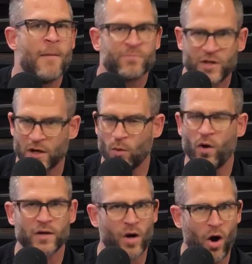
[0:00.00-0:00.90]
you're going to
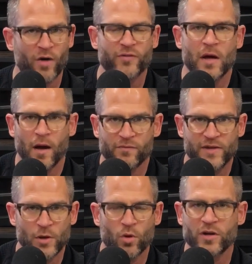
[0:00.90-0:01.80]
want golf, a
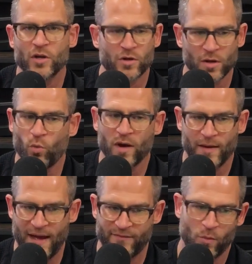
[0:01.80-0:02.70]
view, or you're going to want to
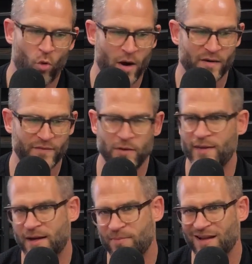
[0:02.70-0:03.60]
have water view. And
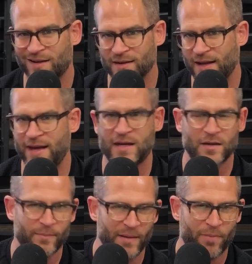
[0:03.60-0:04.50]
that could be like a lake, it
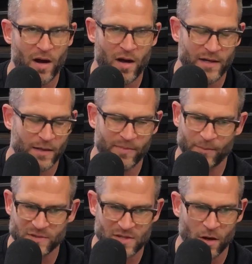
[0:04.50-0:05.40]
could be a pond, it could be a
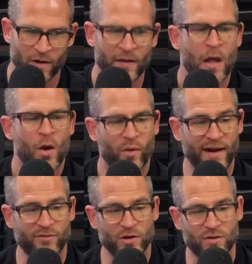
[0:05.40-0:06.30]
preserve,
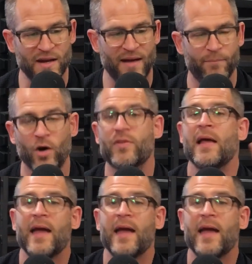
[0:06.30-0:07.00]
whatever. You can have both.